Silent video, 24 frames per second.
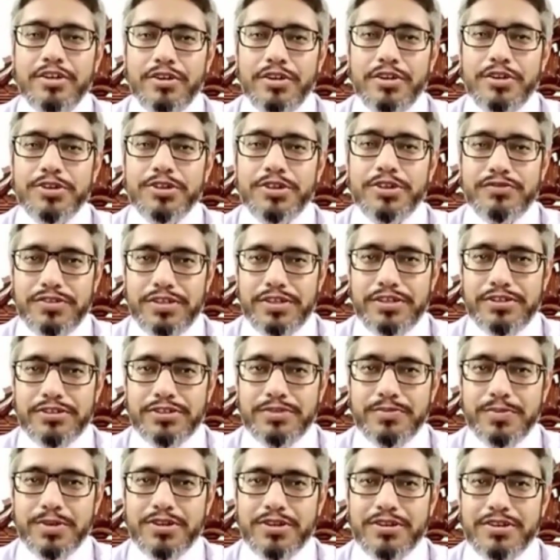on your
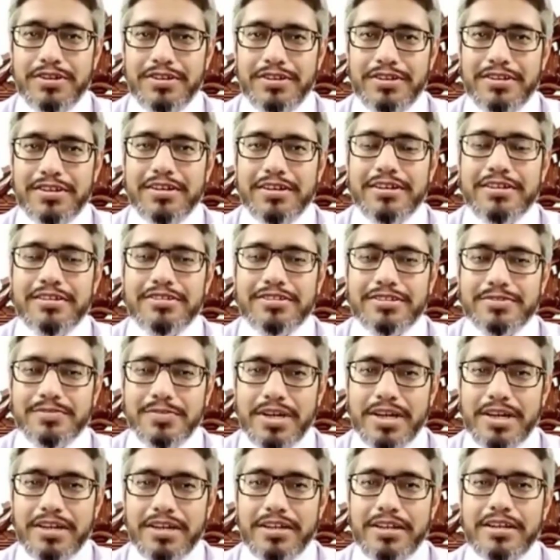face, because
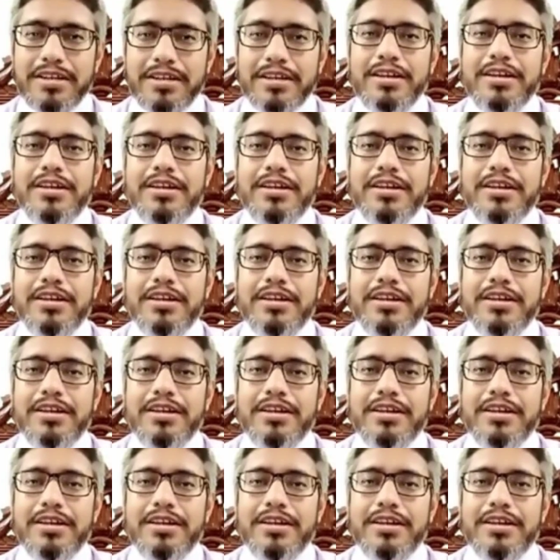smile